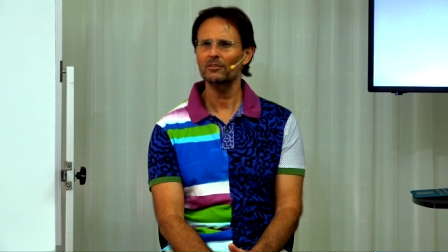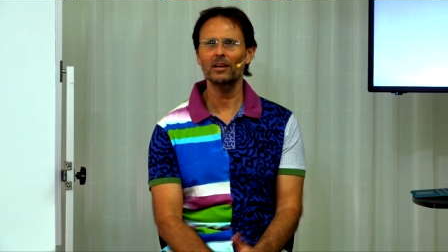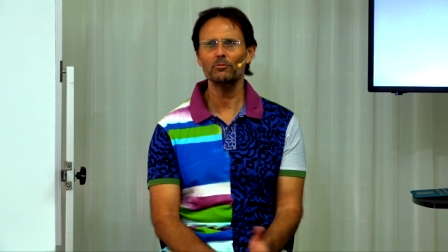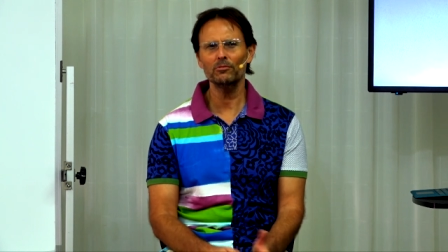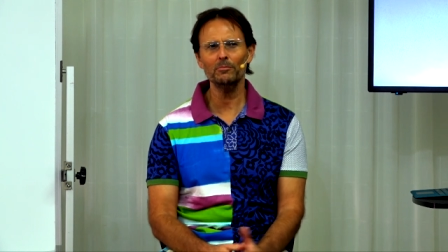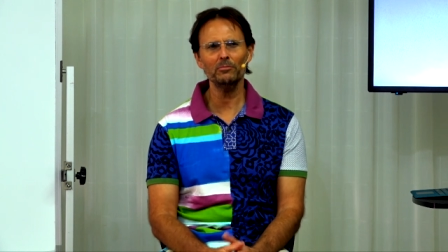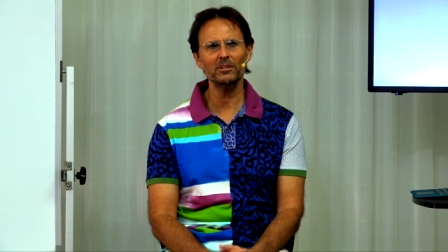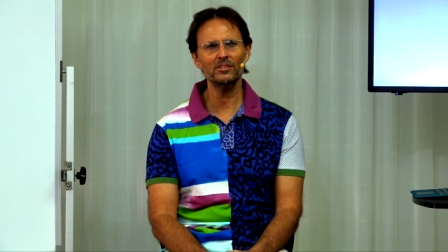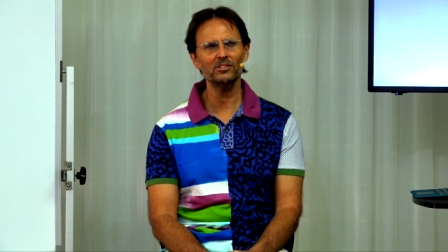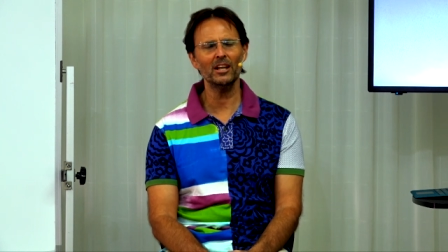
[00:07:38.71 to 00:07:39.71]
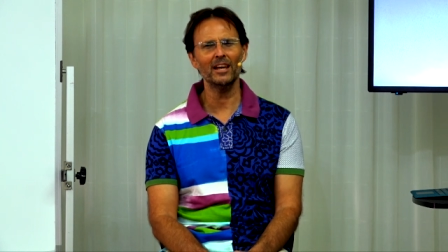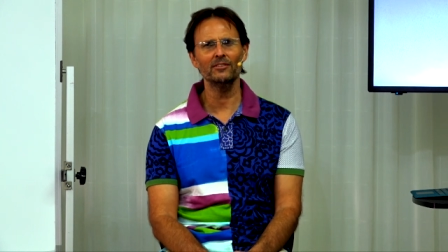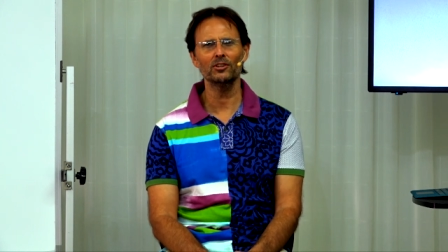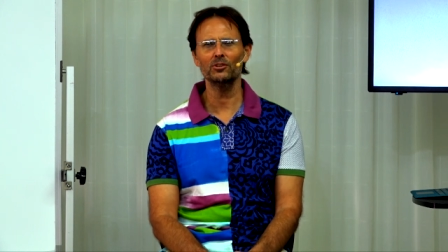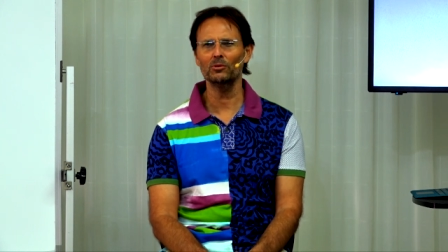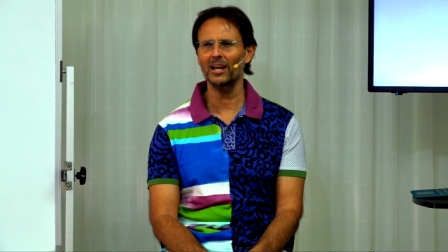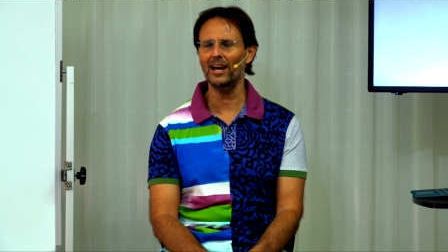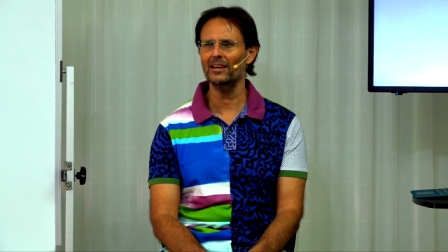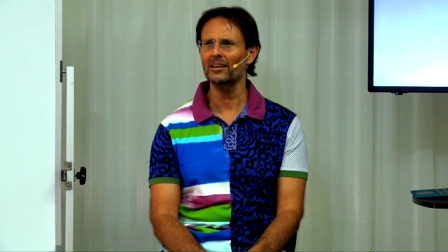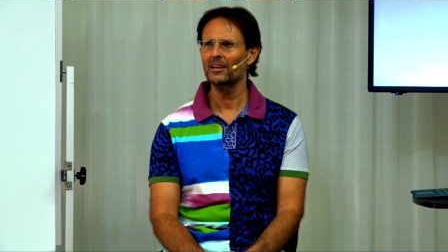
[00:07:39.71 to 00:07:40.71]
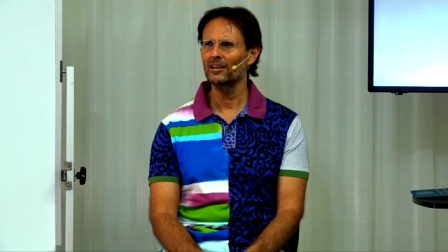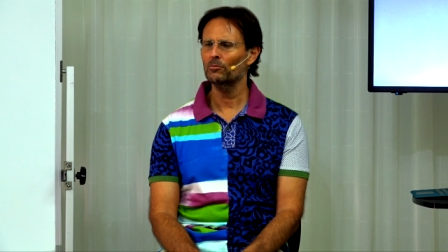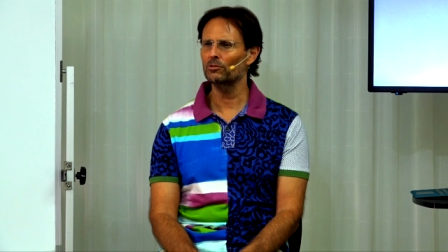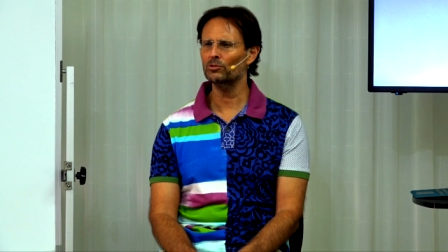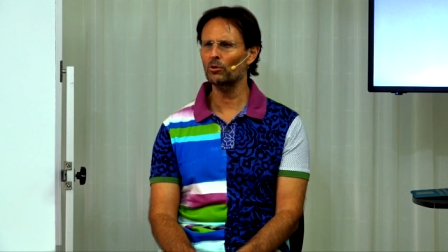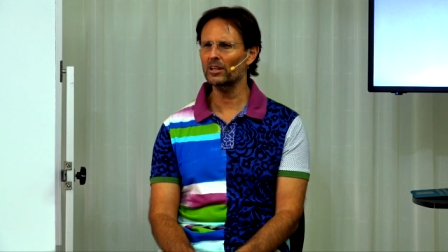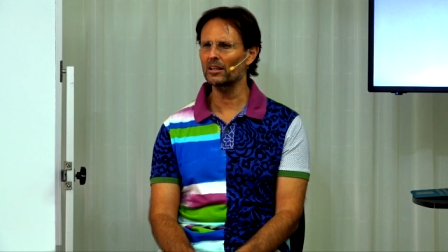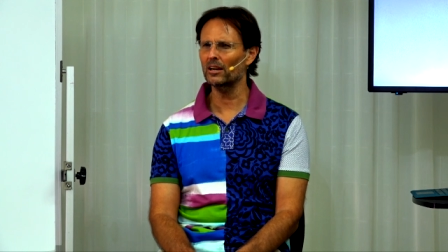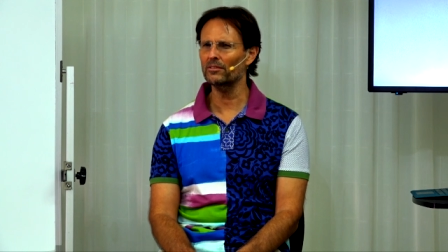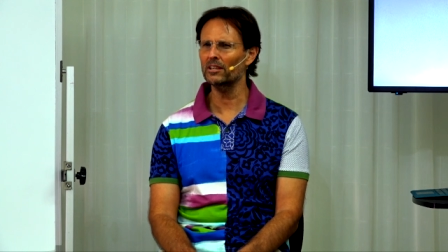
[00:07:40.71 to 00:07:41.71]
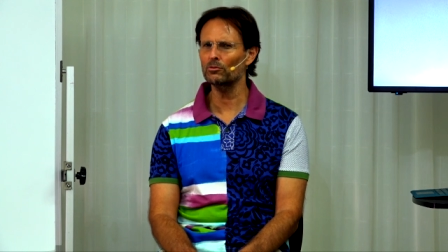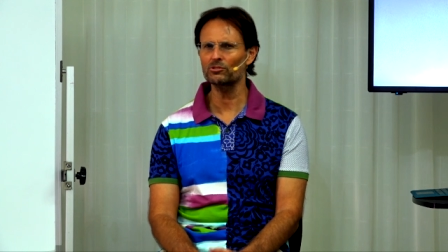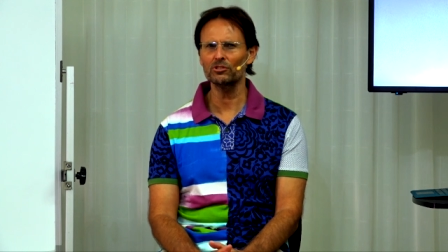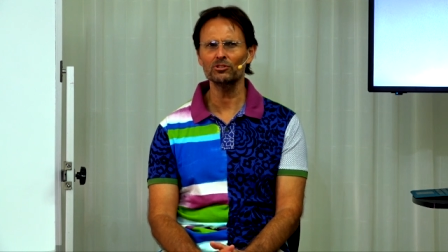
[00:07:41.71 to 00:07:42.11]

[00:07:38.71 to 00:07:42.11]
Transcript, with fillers: Now, remember yesterday in the Q&A, we were talking, I think it was to